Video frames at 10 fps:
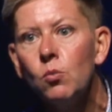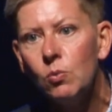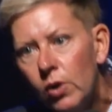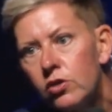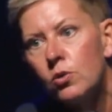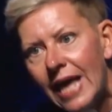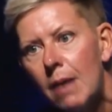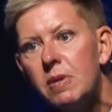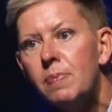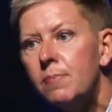when one of those
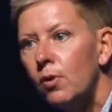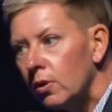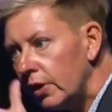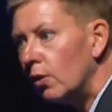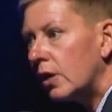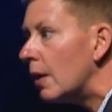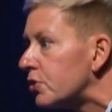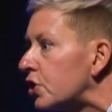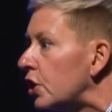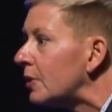happy people,
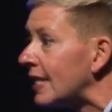comes to you and